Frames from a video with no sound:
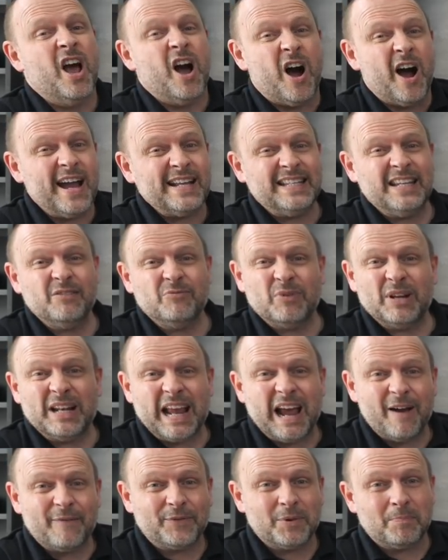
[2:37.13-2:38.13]
I didn't really
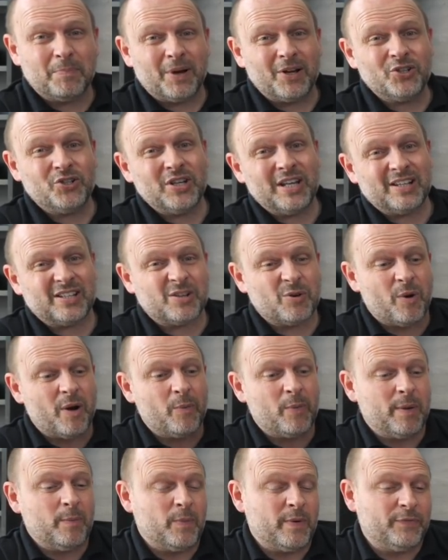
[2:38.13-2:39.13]
have the budget, so I
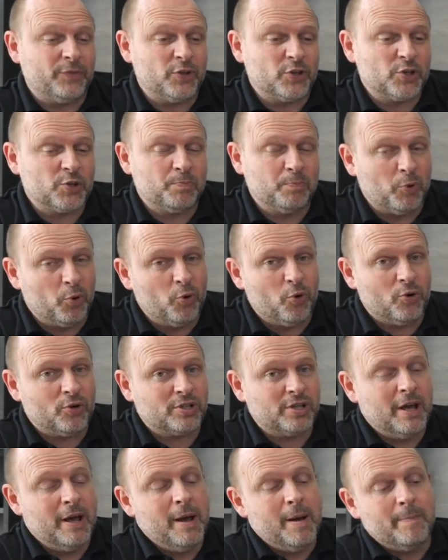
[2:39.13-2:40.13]
went with the Sport,